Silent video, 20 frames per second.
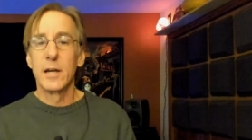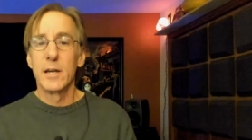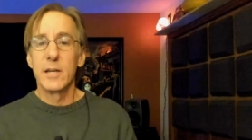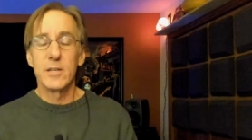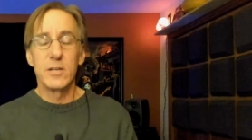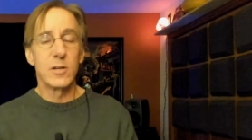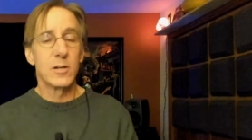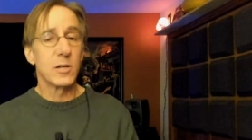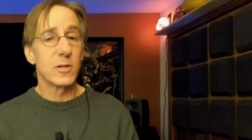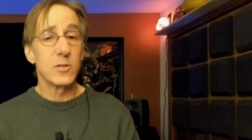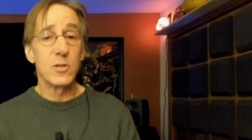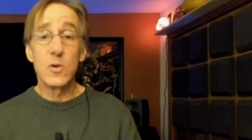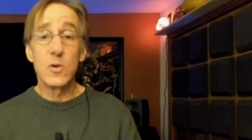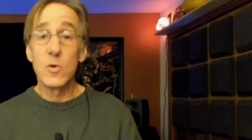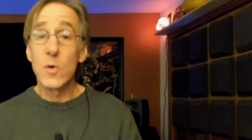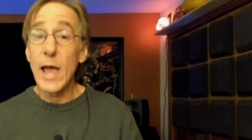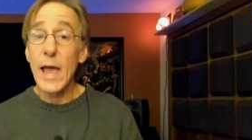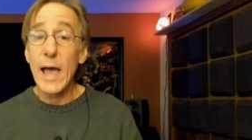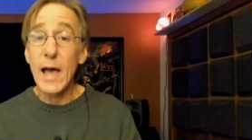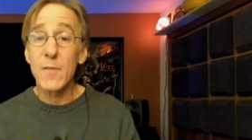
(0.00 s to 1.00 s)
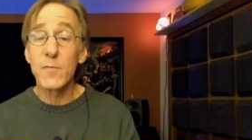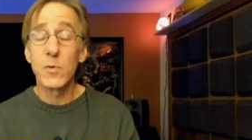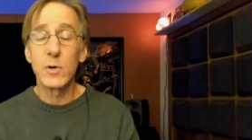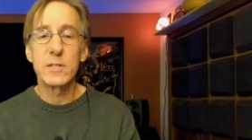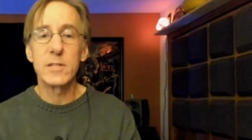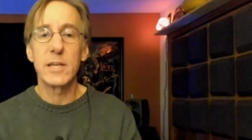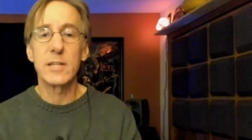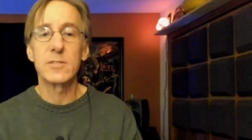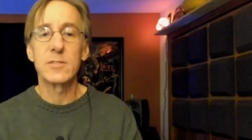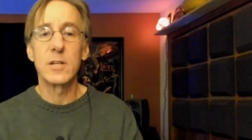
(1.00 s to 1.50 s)
you, you have what it
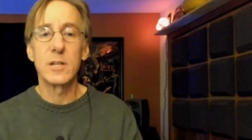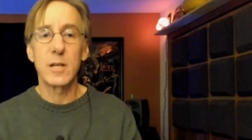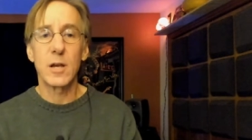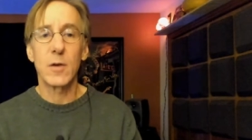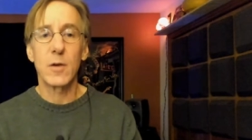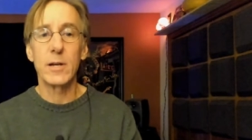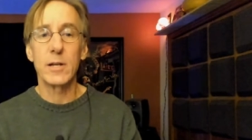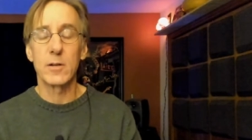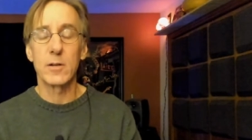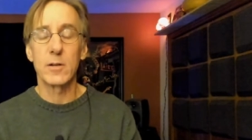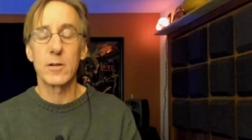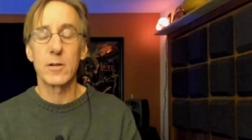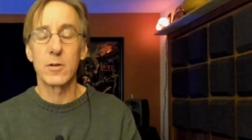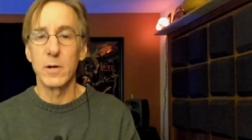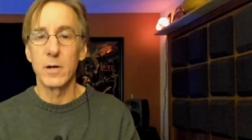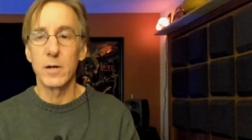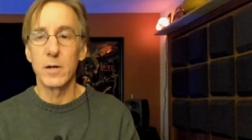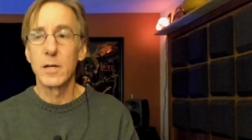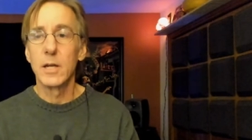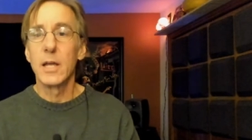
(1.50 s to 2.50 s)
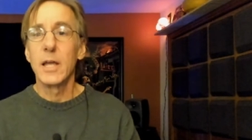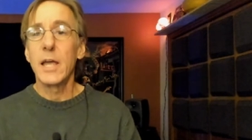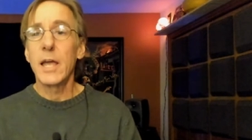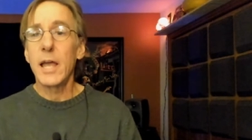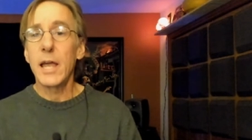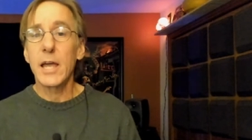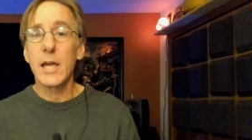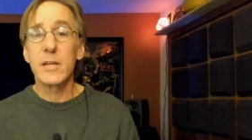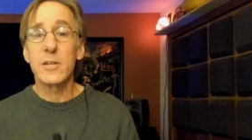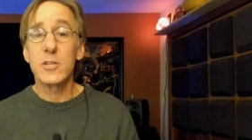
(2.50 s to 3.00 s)
takes to narrate a great book
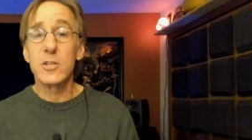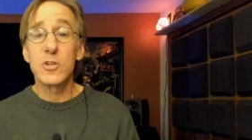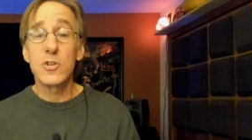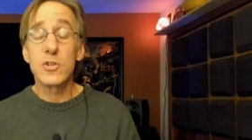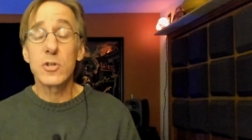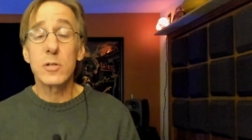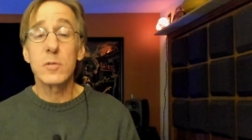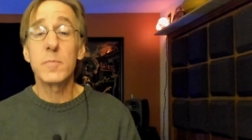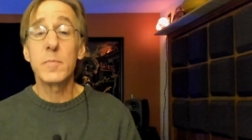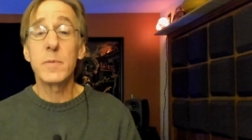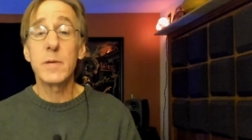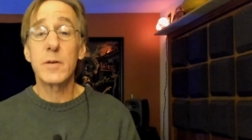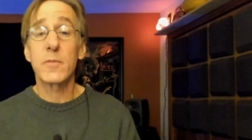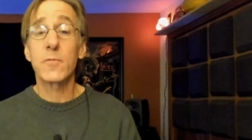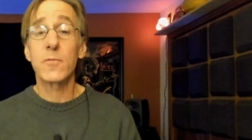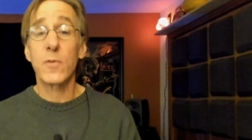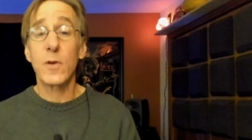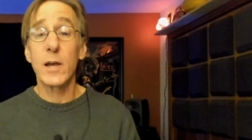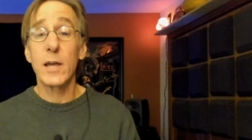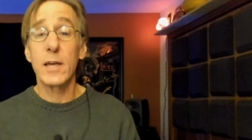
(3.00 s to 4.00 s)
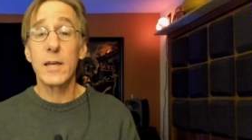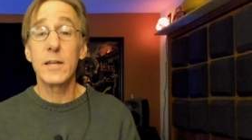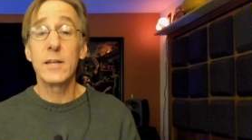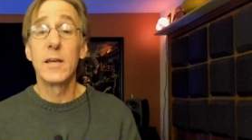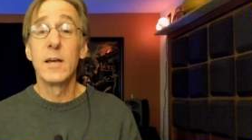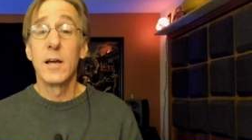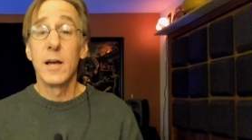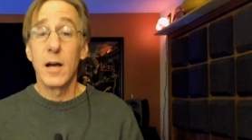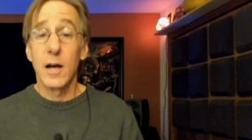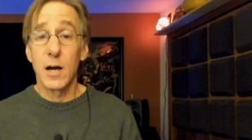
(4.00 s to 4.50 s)
and you shouldn't be afraid
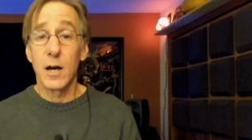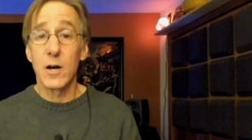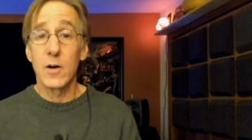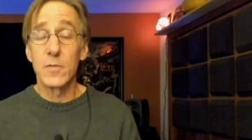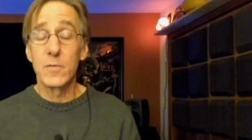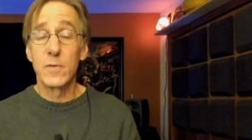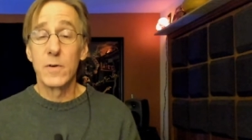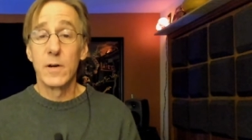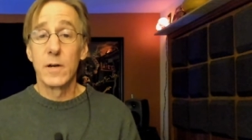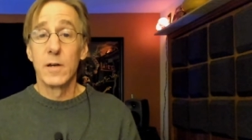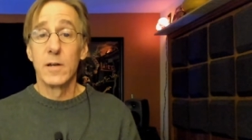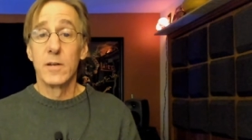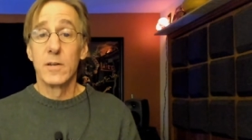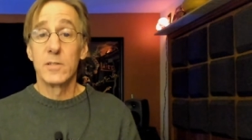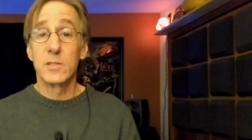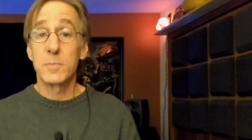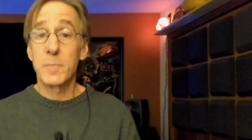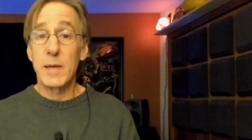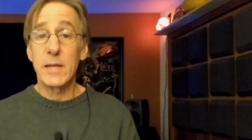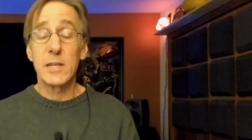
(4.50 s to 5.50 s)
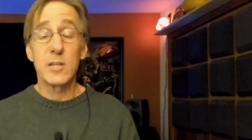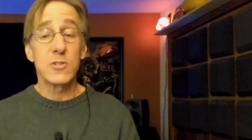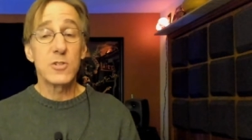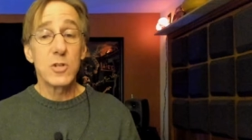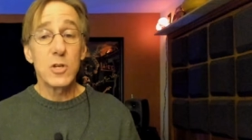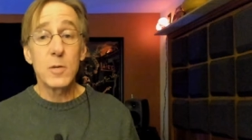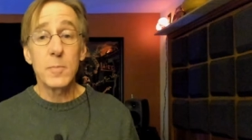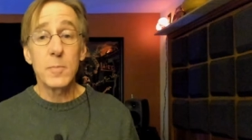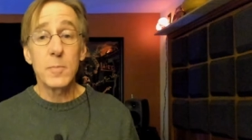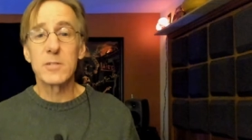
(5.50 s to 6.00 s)
of spending
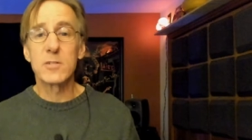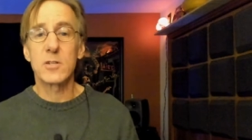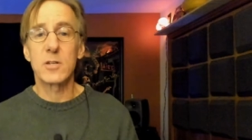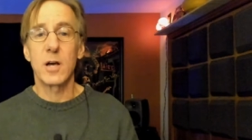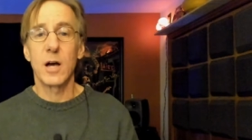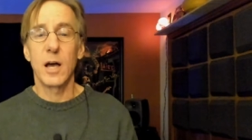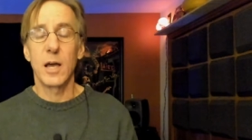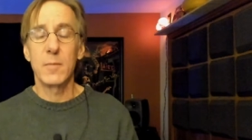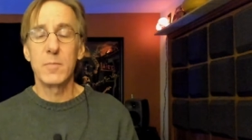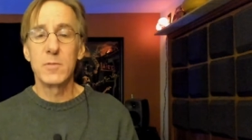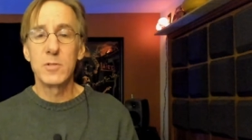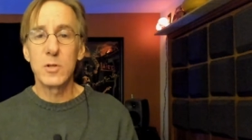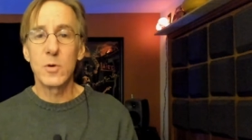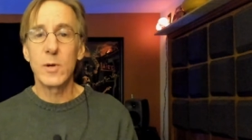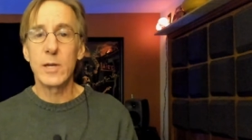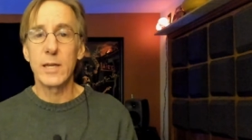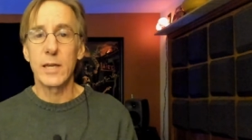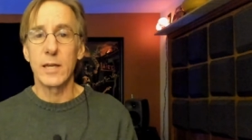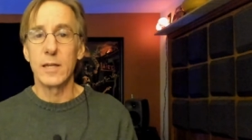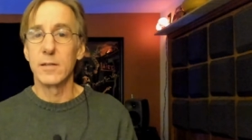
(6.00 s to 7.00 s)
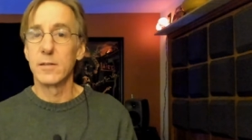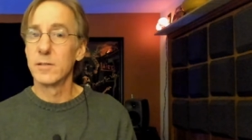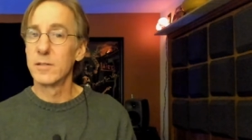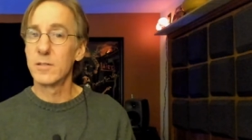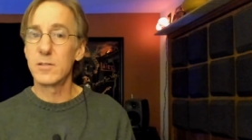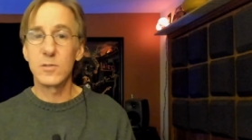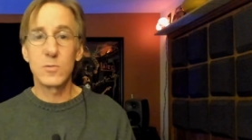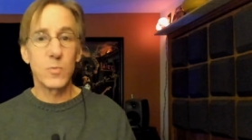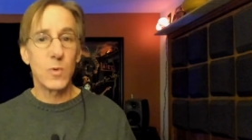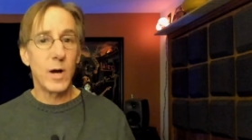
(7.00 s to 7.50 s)
too much time doing it.
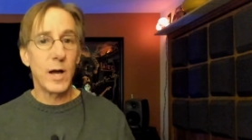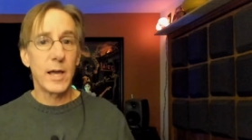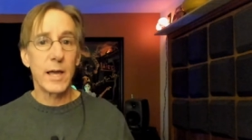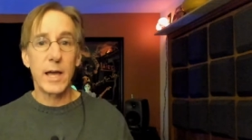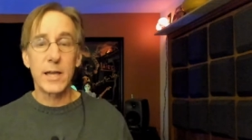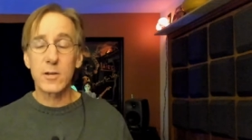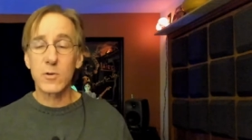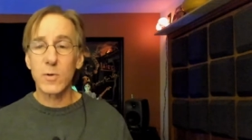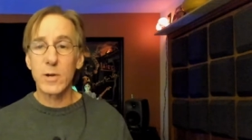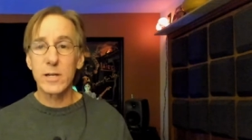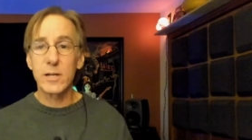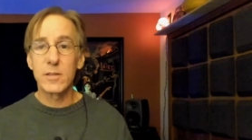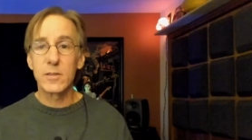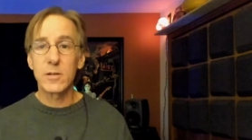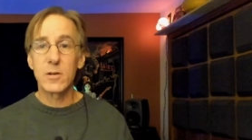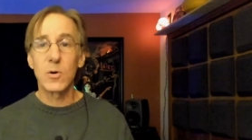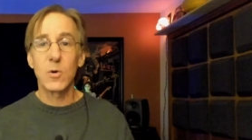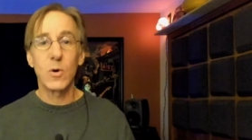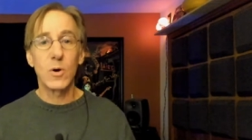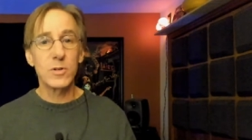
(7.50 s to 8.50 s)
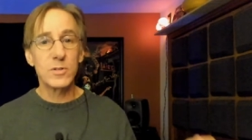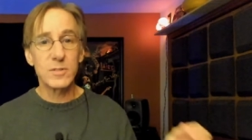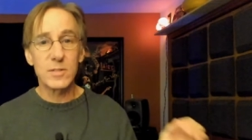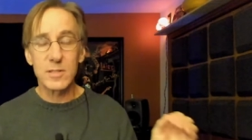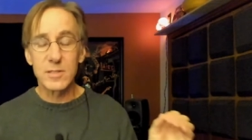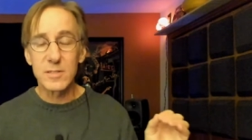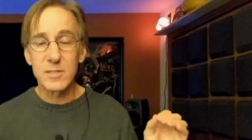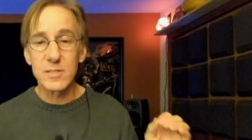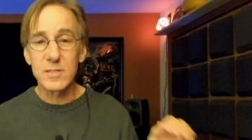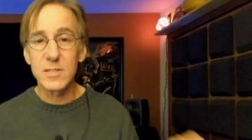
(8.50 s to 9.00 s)
This is why I created the course.
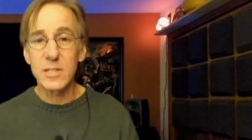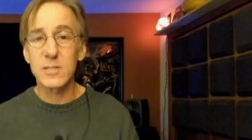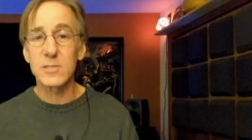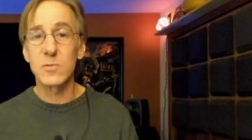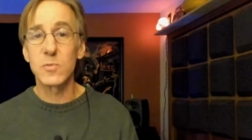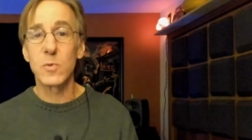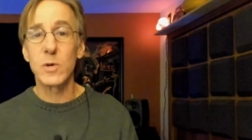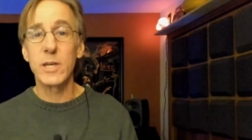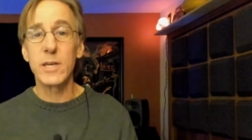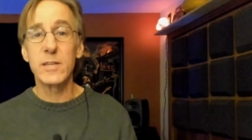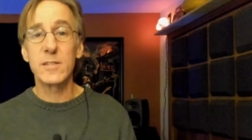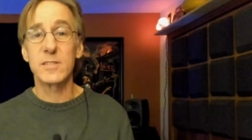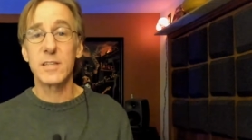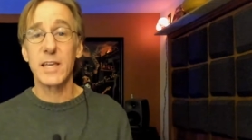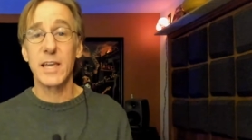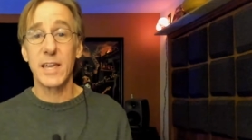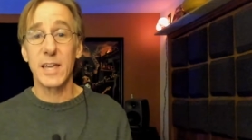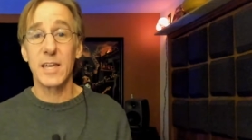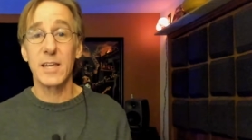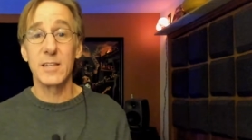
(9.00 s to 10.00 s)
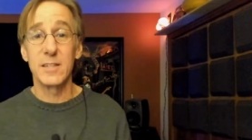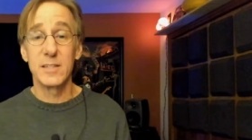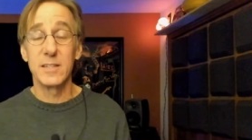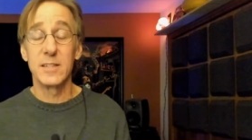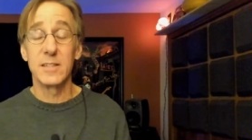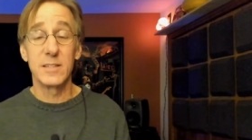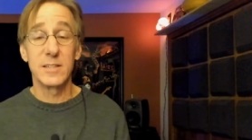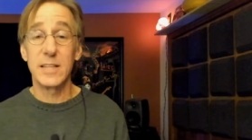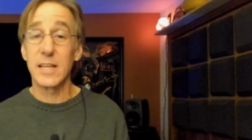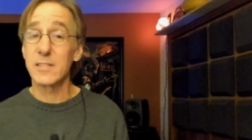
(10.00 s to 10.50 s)
It's six weeks,
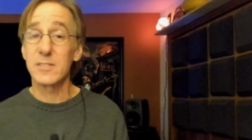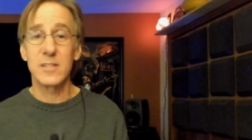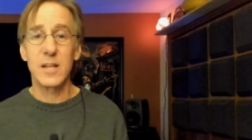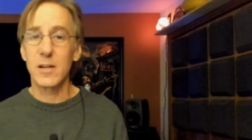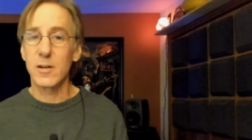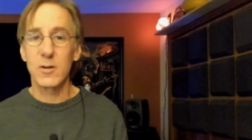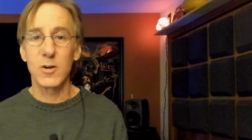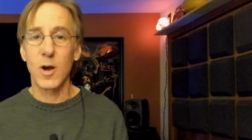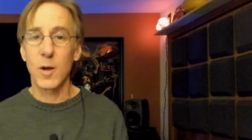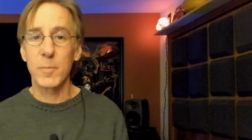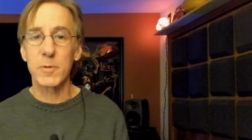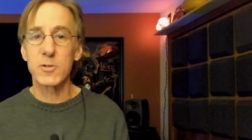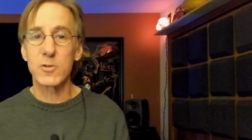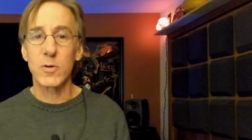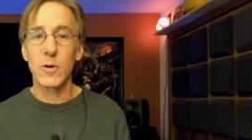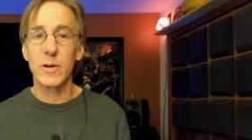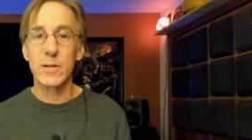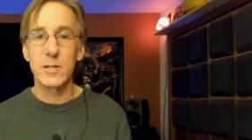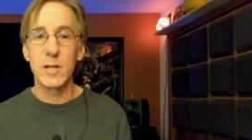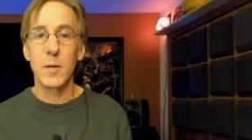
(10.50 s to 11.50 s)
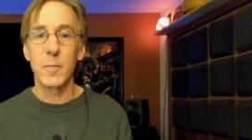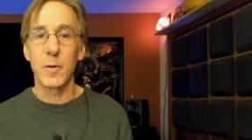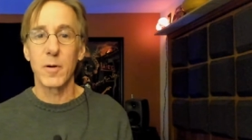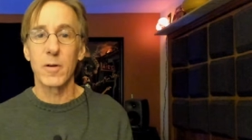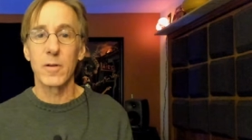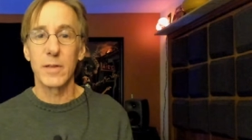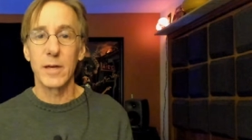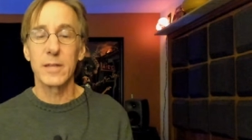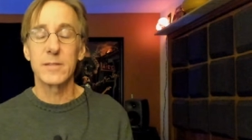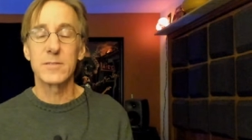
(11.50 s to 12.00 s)
and that's not an arbitrary
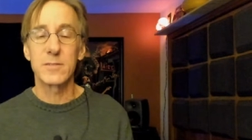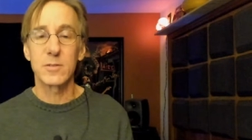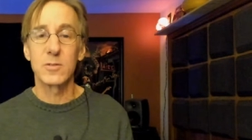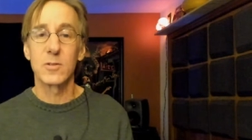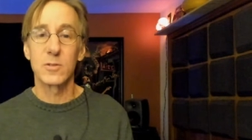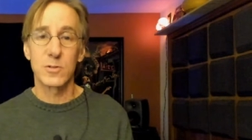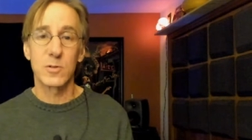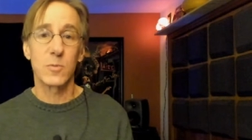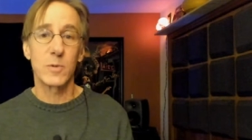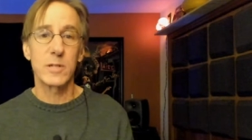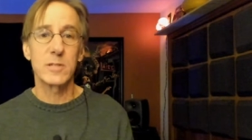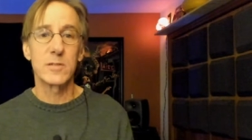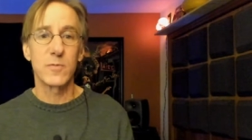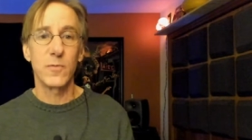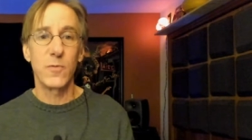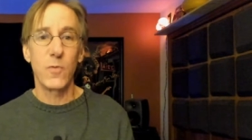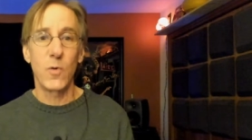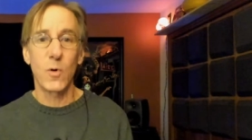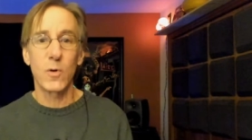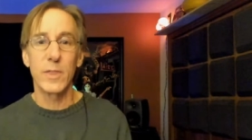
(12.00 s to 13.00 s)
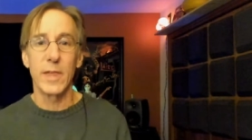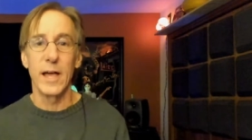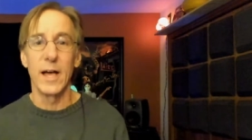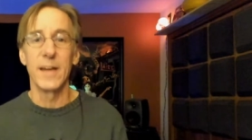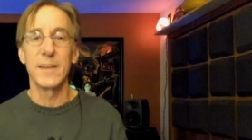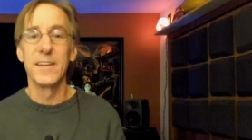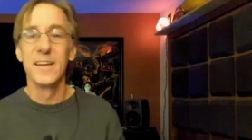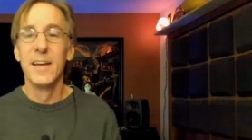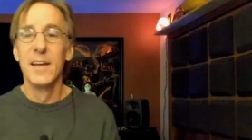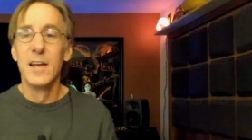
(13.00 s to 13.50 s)
number. That's there's a reason for that.